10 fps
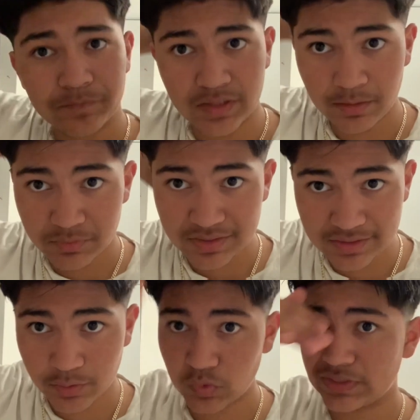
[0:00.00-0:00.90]
Yeah, I'm just stick
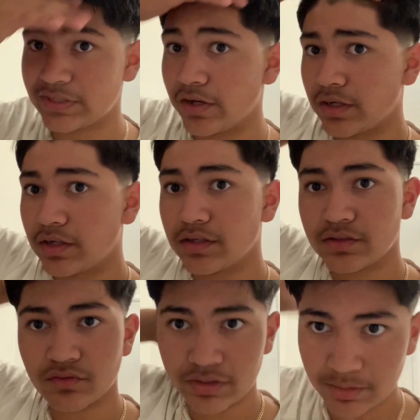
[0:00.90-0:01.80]
with this haircut until
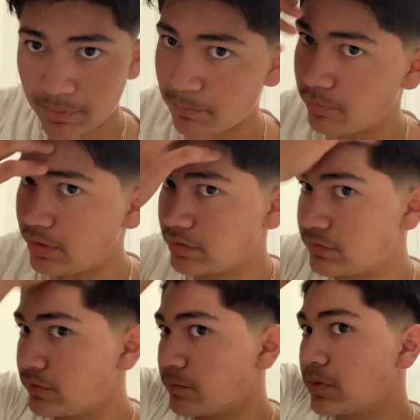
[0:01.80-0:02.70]
I get my braids, you
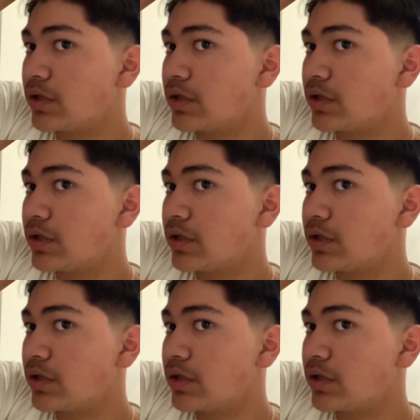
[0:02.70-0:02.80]
feel me?